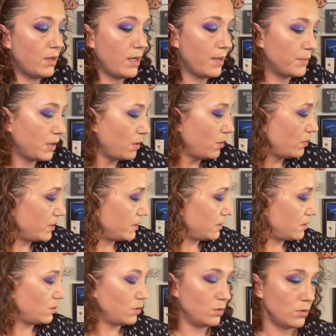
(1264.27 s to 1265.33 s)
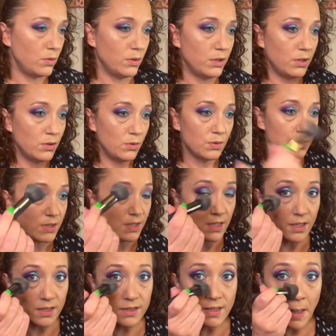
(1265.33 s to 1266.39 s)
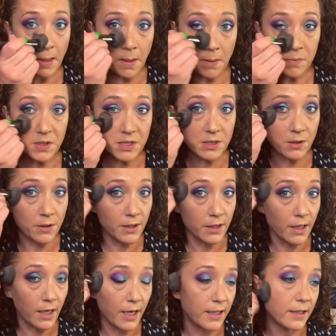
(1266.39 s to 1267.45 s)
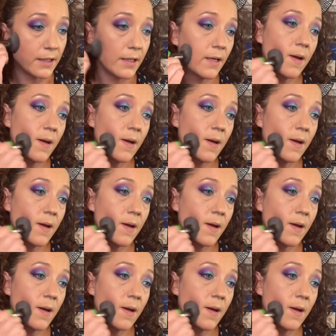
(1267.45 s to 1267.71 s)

I'm going to use this and I'm just gonna kind of